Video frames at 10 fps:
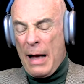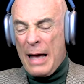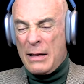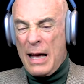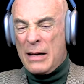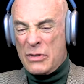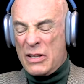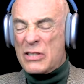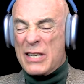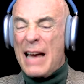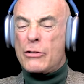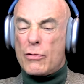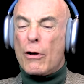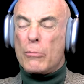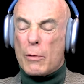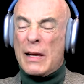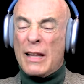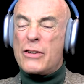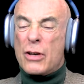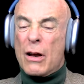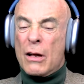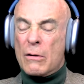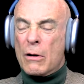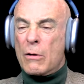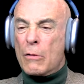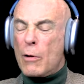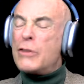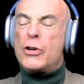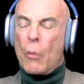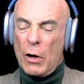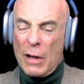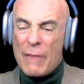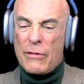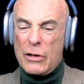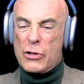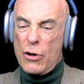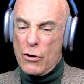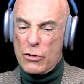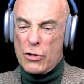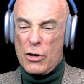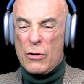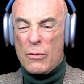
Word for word: as the central ritual of the church.